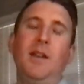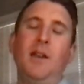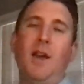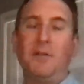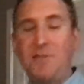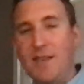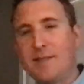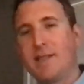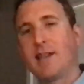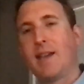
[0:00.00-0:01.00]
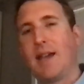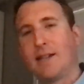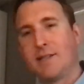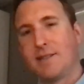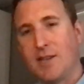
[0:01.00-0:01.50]
of theistic
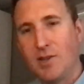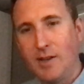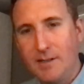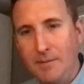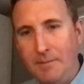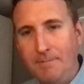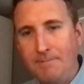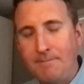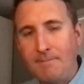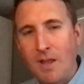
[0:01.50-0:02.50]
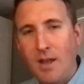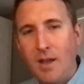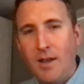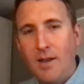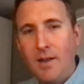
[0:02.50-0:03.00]
existentialism.
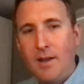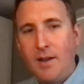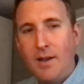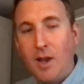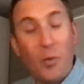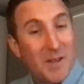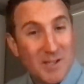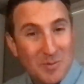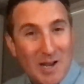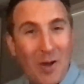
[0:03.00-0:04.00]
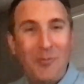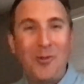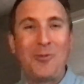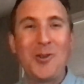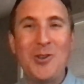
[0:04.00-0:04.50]
I hope this has been helpful
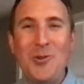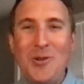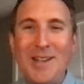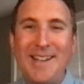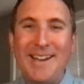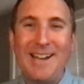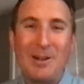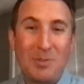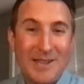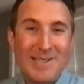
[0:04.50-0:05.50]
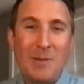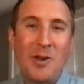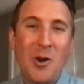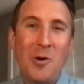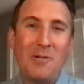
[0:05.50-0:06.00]
for you. Please let me
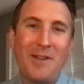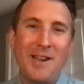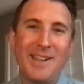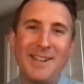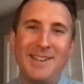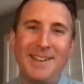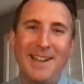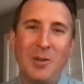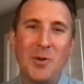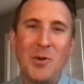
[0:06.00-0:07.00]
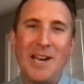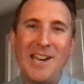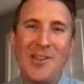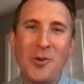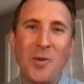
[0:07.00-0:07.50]
know if I can help you in
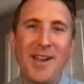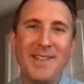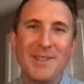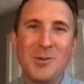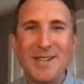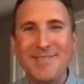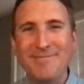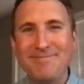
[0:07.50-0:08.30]
any other way this week.